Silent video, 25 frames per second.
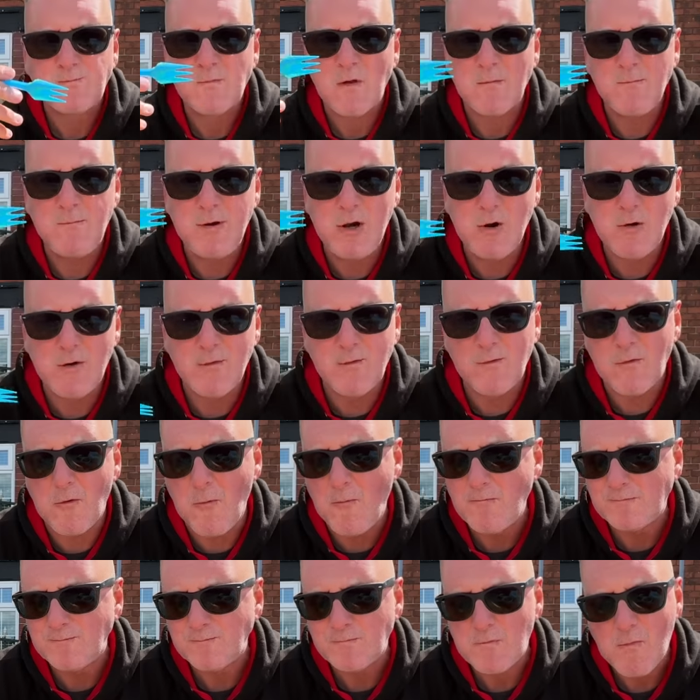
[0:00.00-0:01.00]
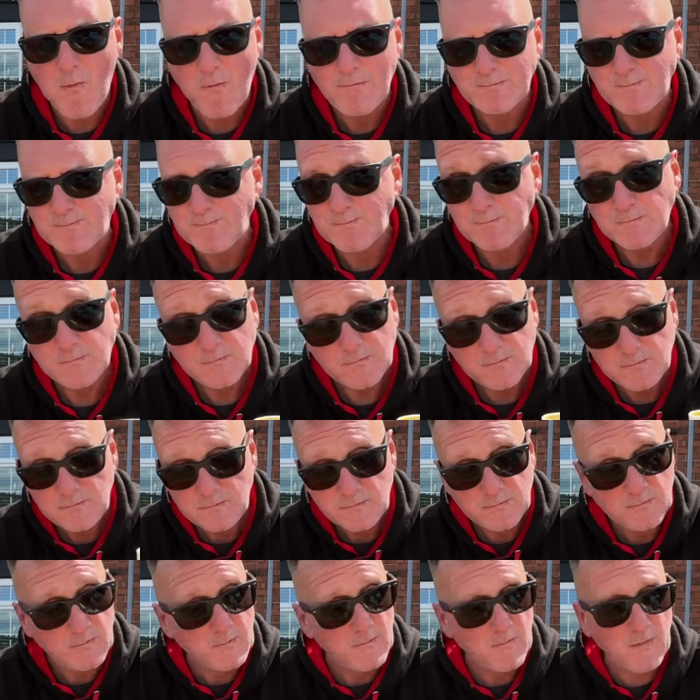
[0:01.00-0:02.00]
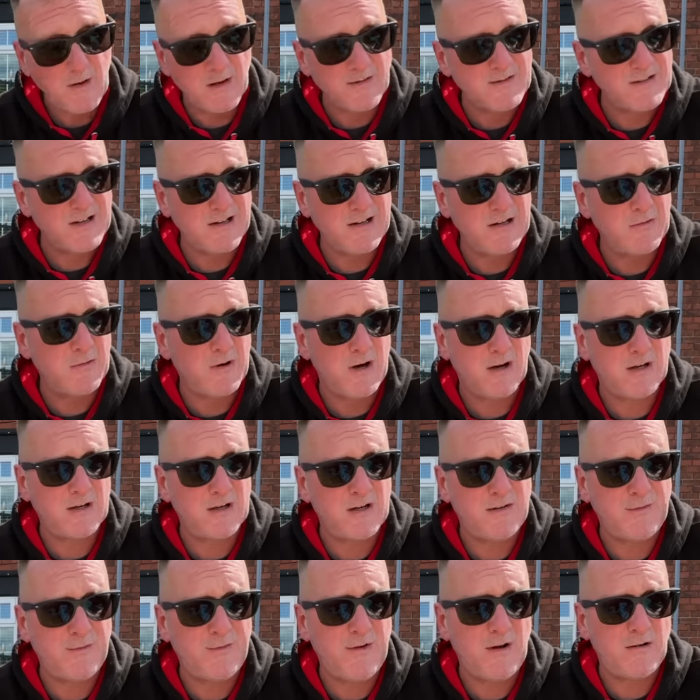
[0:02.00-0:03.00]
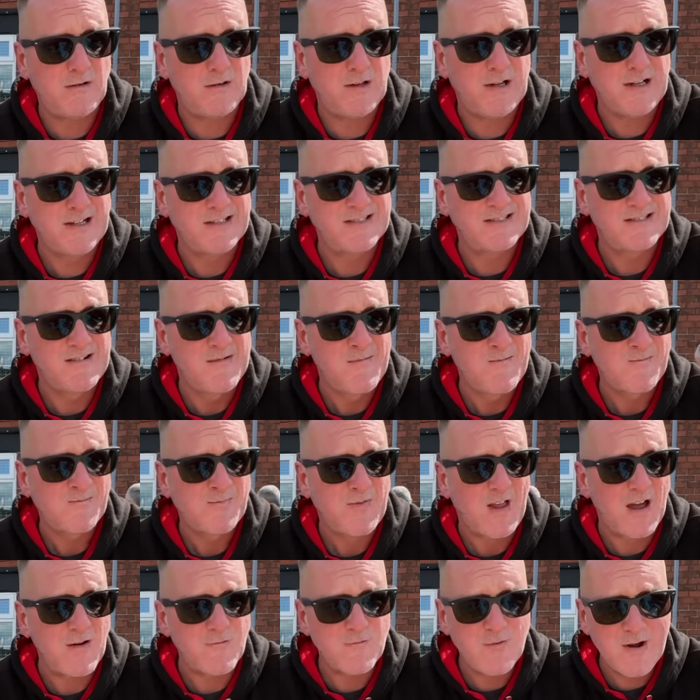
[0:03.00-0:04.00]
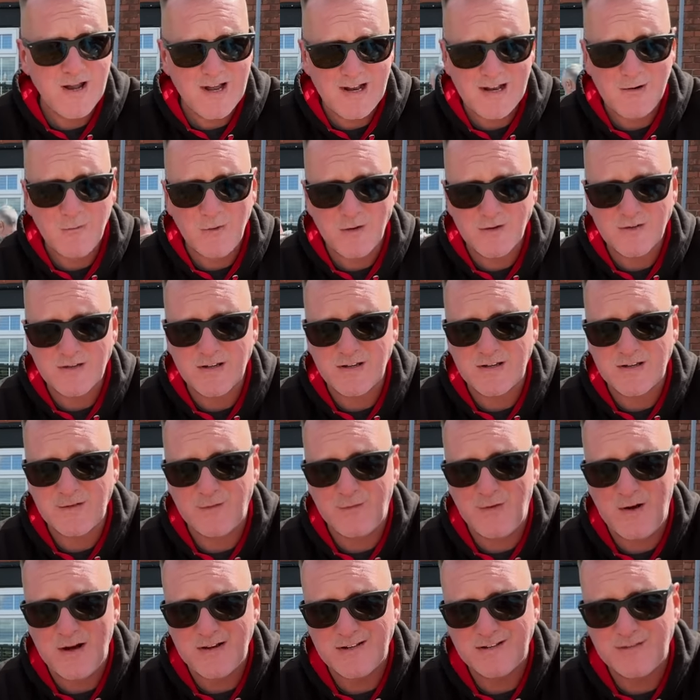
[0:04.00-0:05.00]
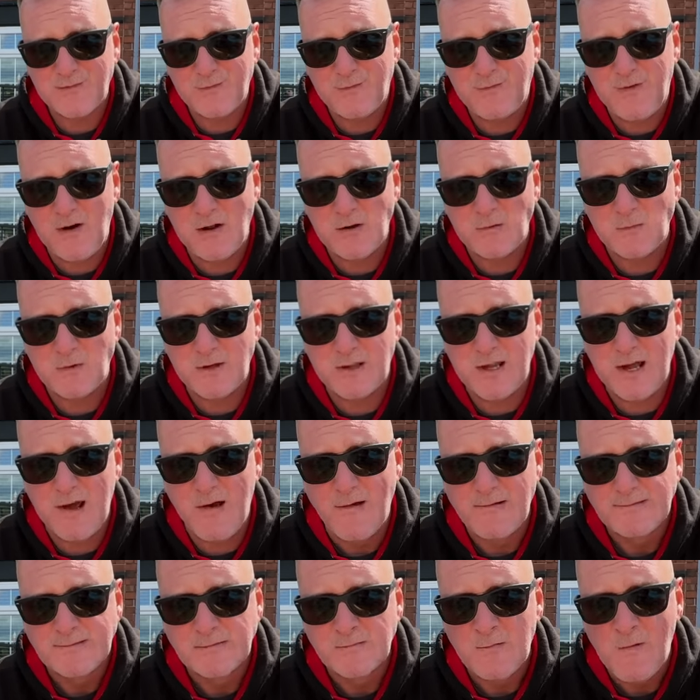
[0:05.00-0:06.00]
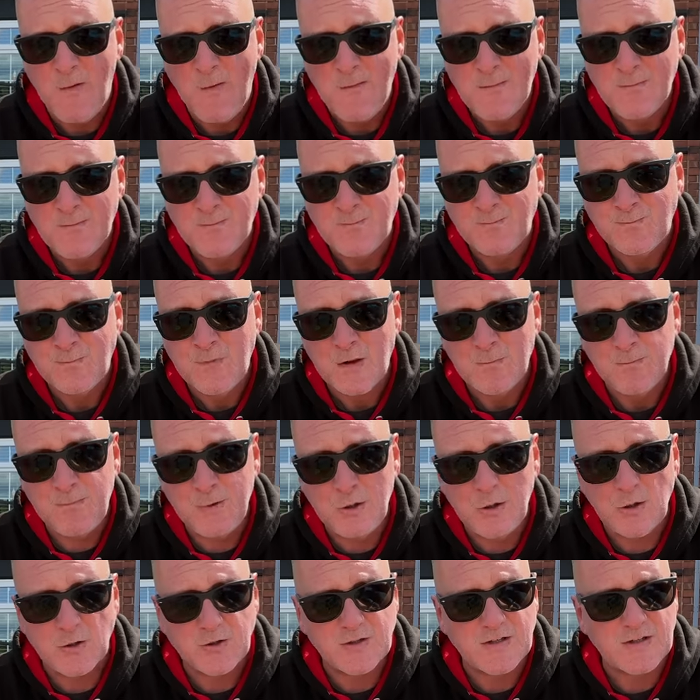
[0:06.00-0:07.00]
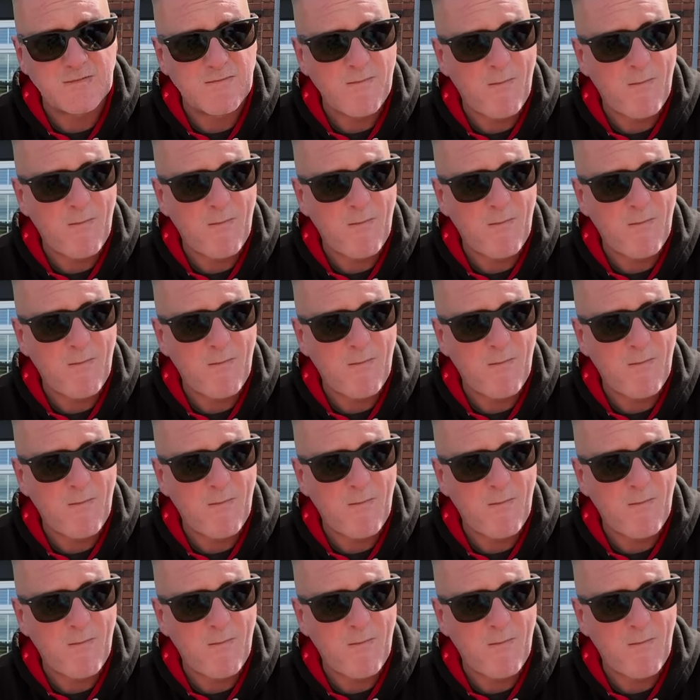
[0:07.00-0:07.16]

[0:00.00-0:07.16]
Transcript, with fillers: Beautiful. I'll tell you what, I can't fault this. I really wanted to find some fault with it, but